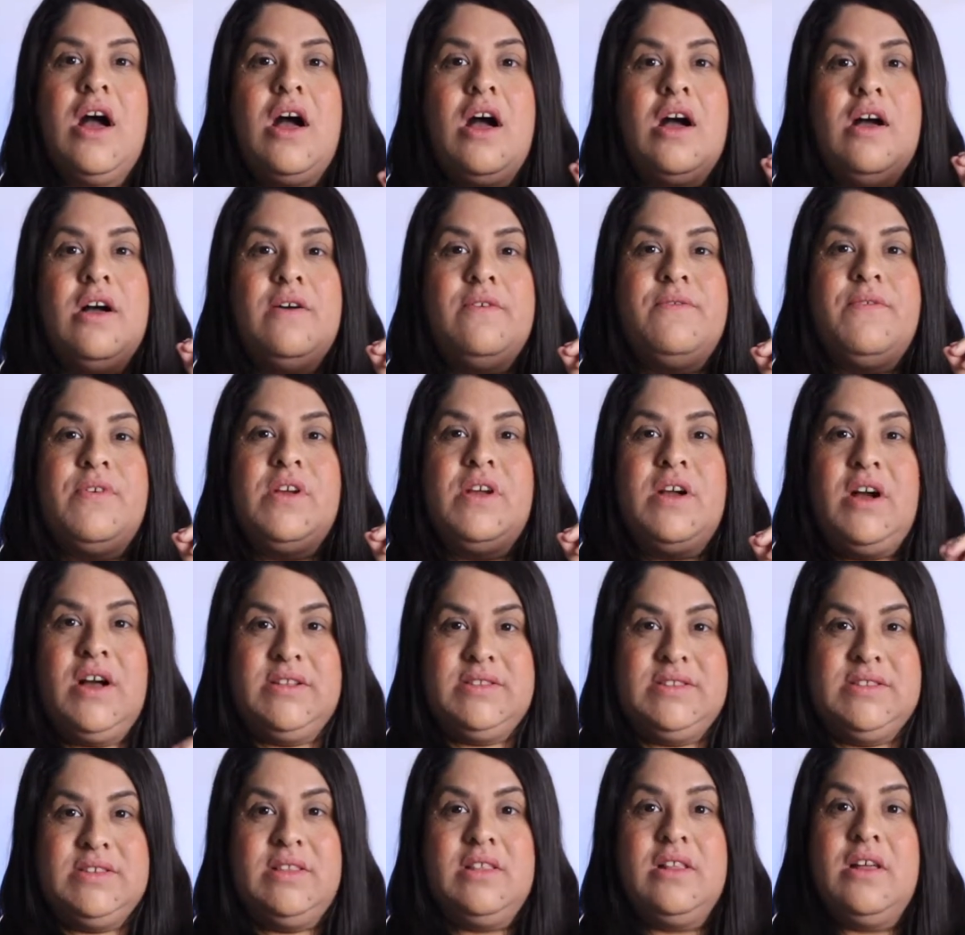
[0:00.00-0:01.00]
of
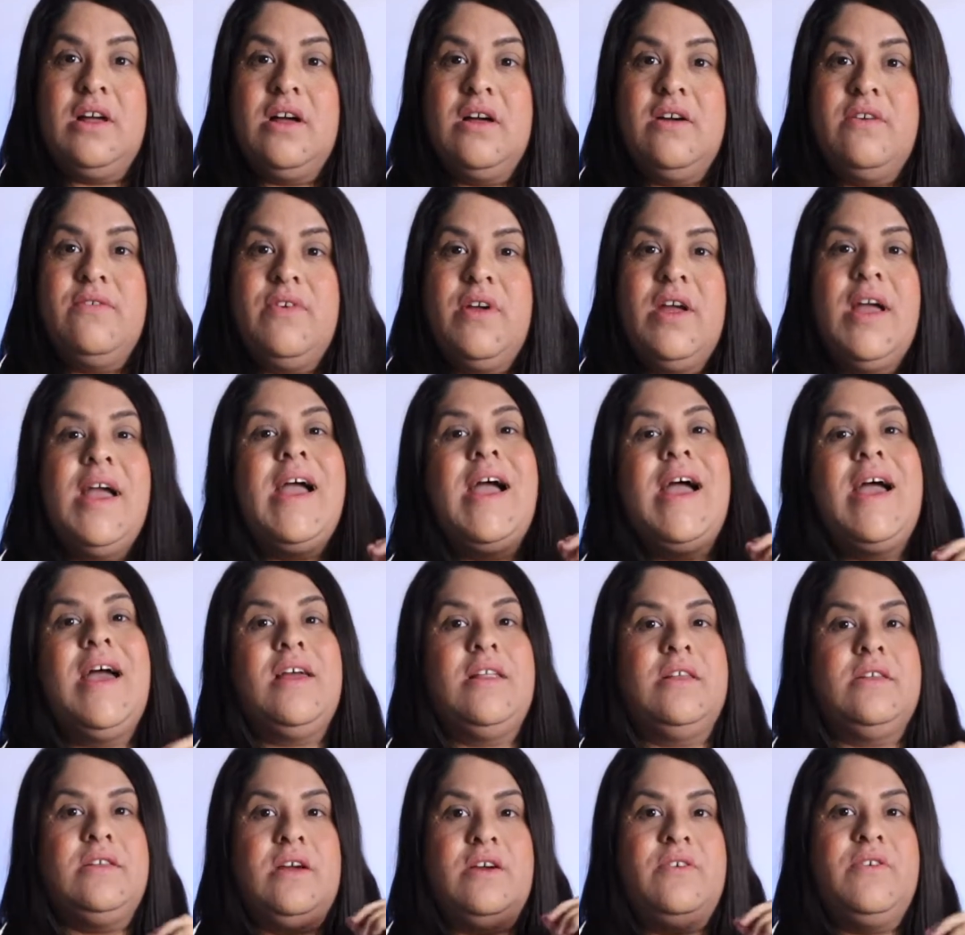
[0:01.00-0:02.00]
God's love
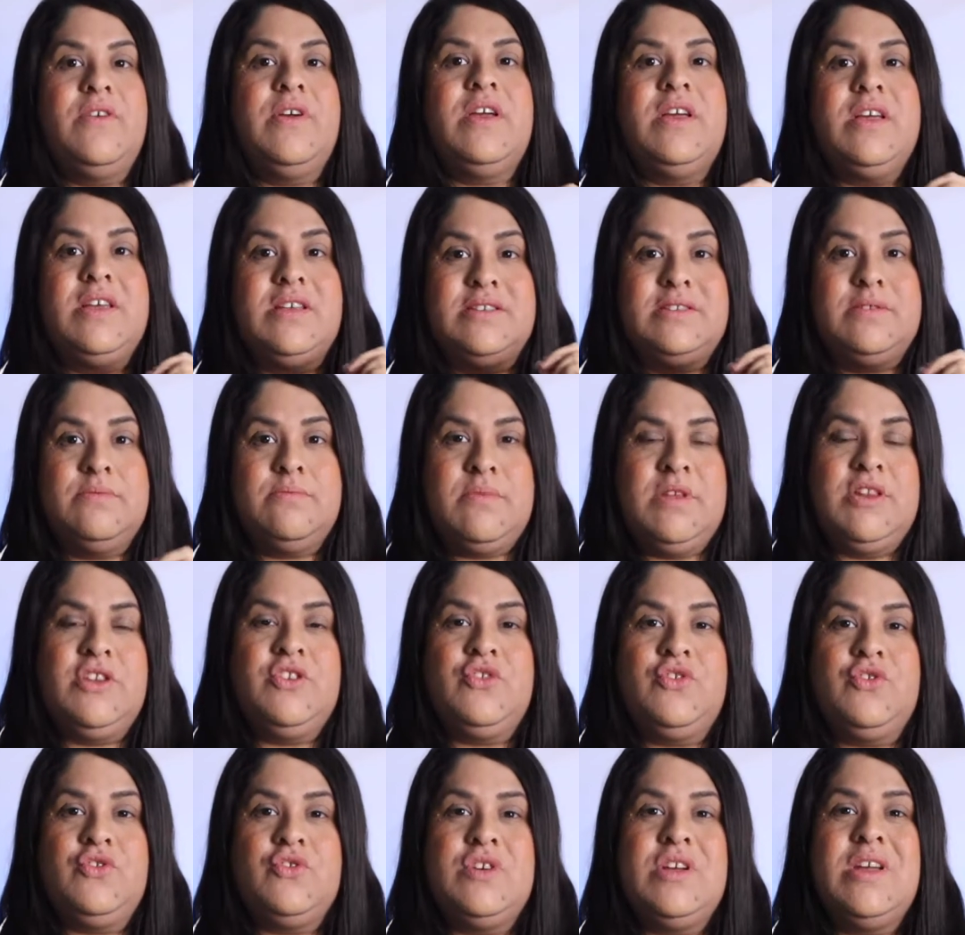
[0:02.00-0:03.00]
and of his
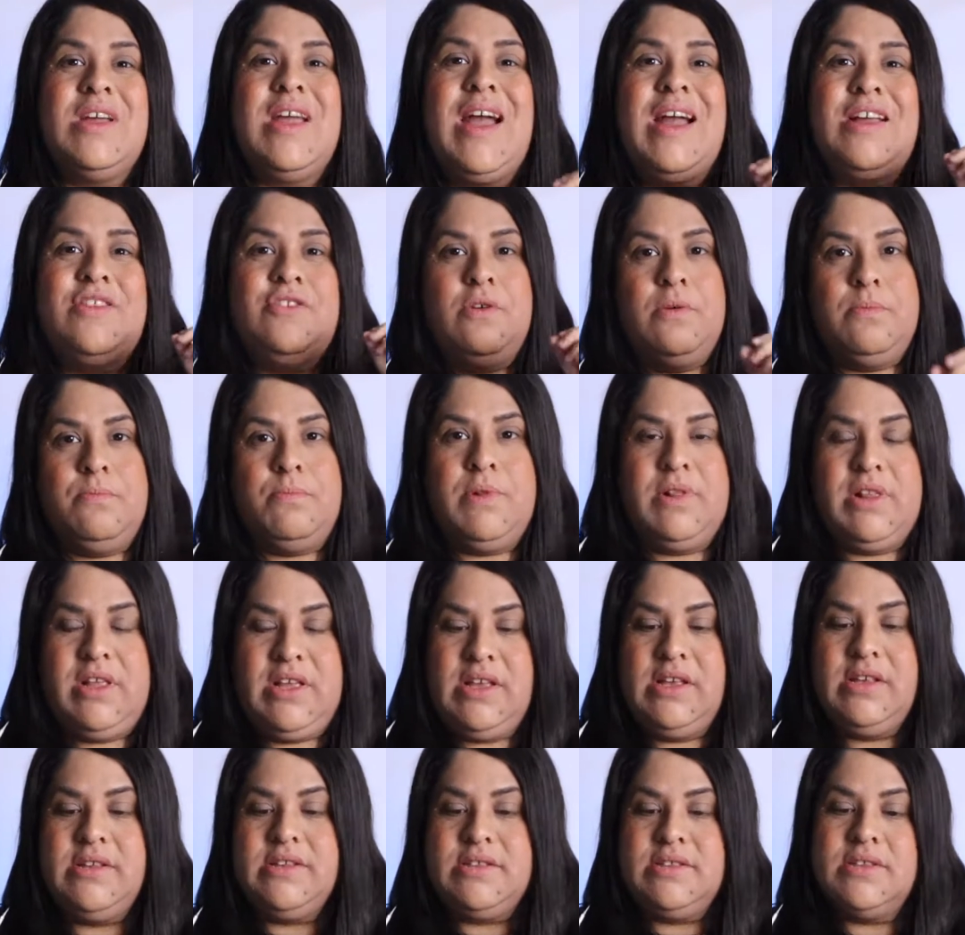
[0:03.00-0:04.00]
ministry and your
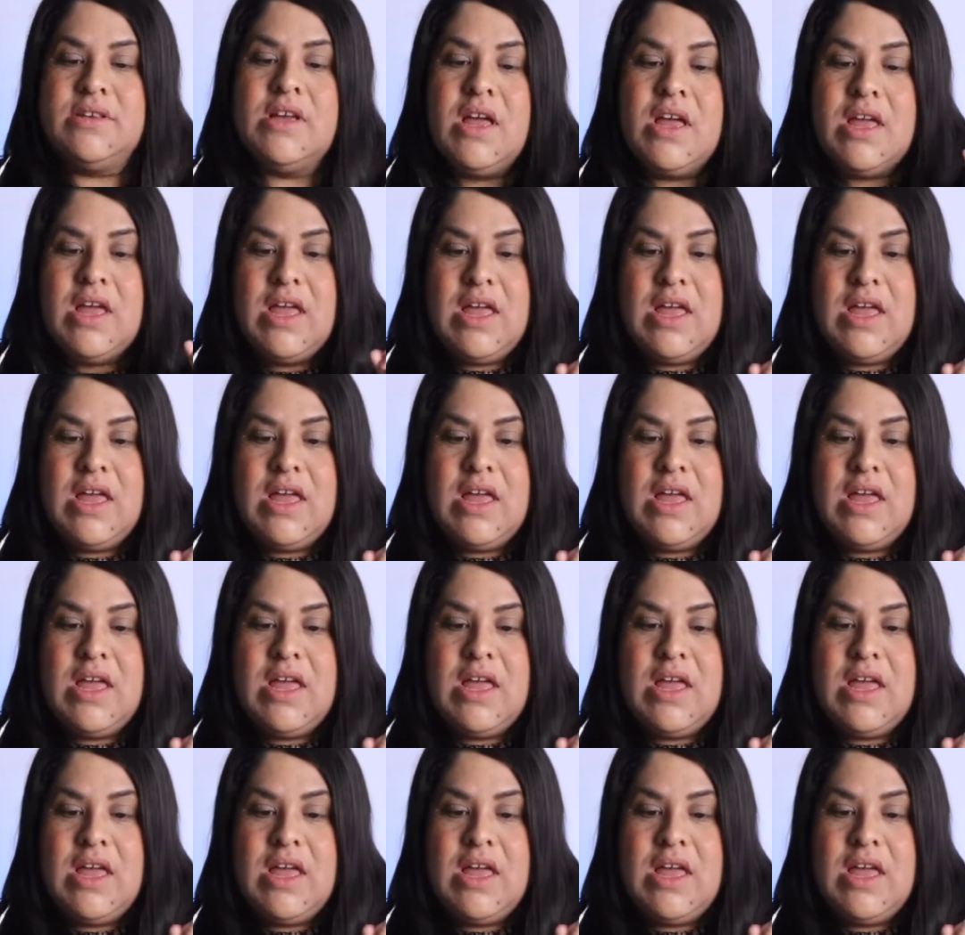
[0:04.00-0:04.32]
place